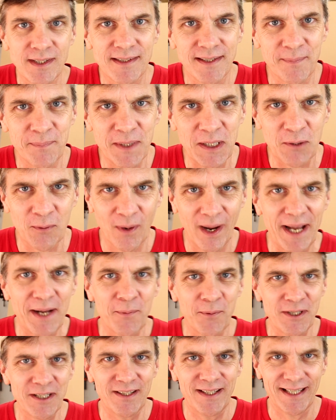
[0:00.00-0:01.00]
something
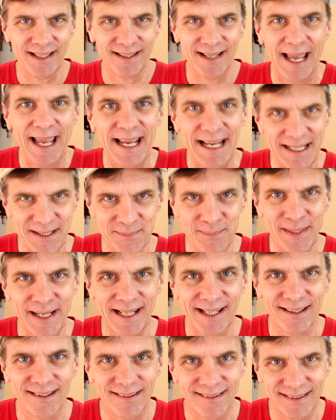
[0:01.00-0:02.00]
right when you get hate
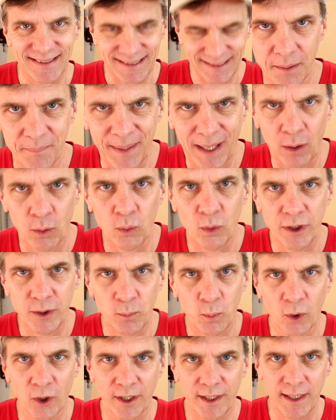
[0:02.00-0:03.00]
mail about
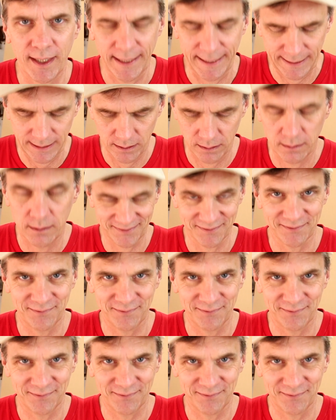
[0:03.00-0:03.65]
woodworking.